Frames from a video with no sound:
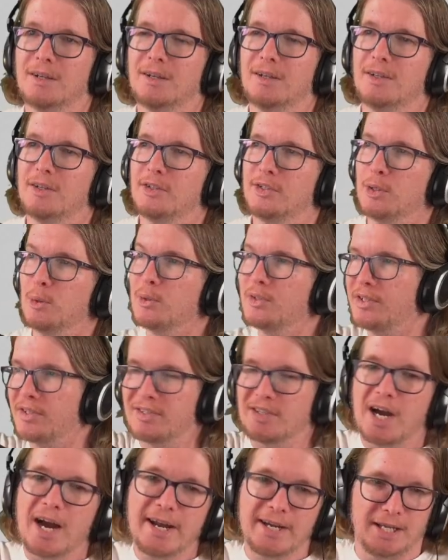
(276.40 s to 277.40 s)
So in
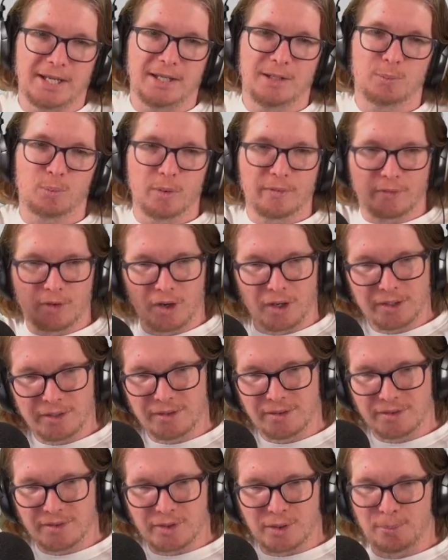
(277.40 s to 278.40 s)
society, we've got
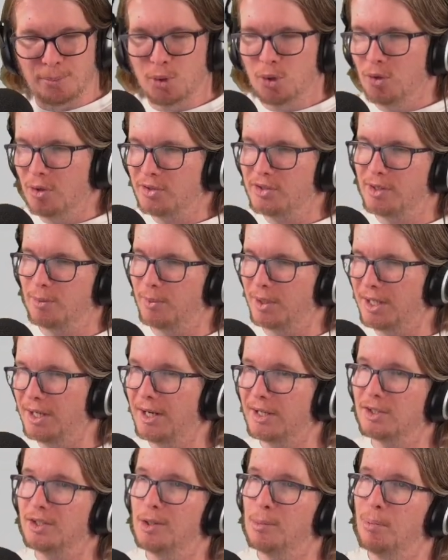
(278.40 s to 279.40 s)
some laws that we can
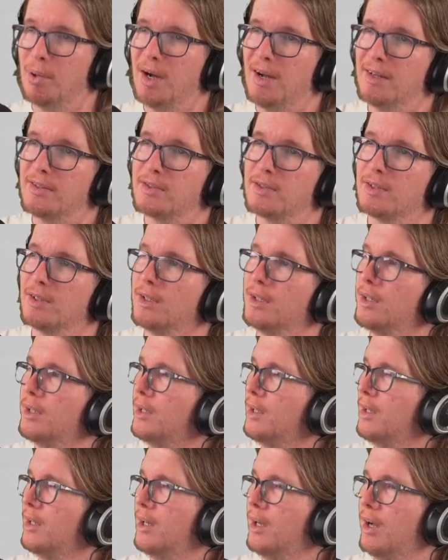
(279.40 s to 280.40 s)
actually pass.
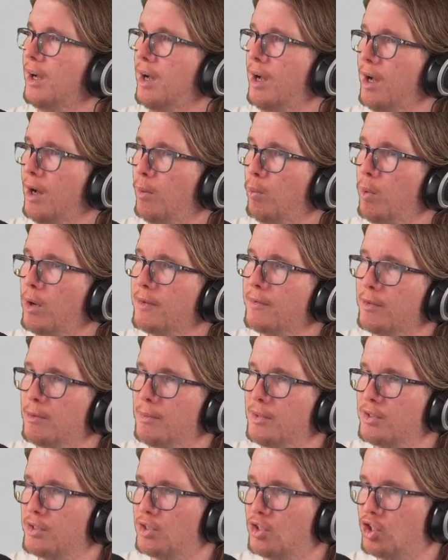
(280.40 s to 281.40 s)
One of them
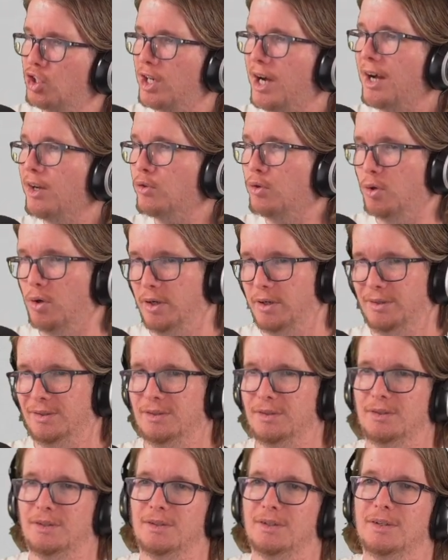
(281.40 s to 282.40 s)
is childhood.
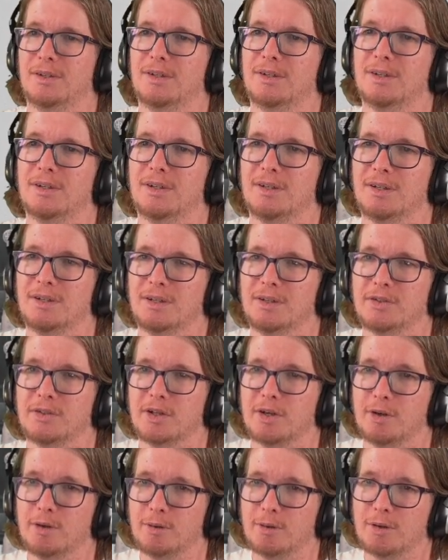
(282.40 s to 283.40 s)

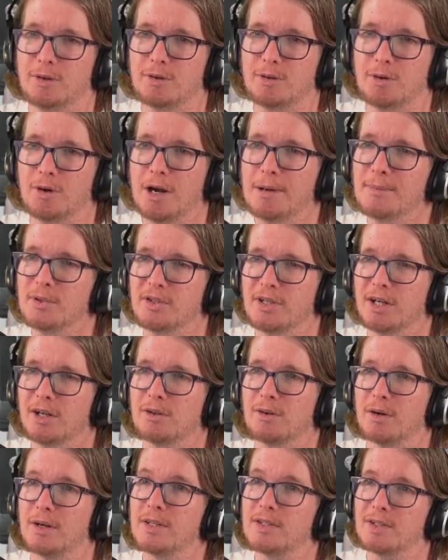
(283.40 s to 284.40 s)
So crime is
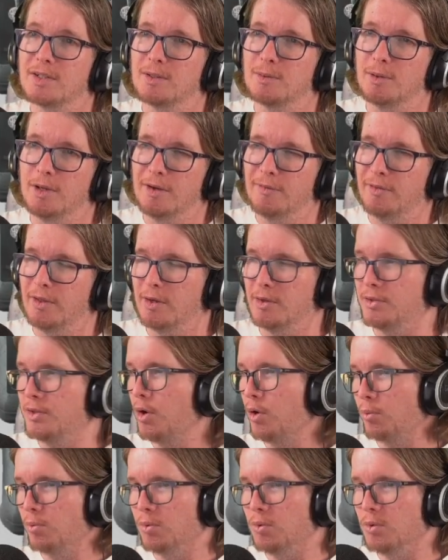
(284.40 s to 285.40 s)
increased if there's
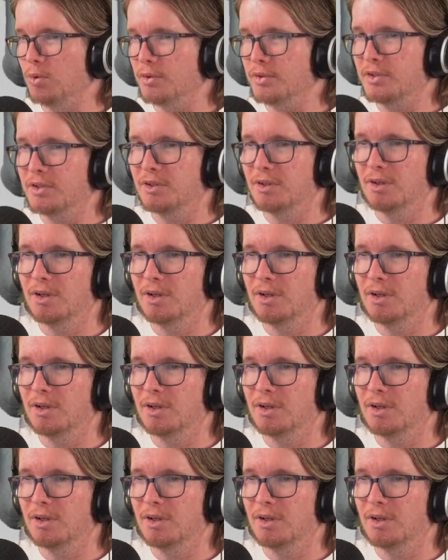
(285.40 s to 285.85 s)
no rules.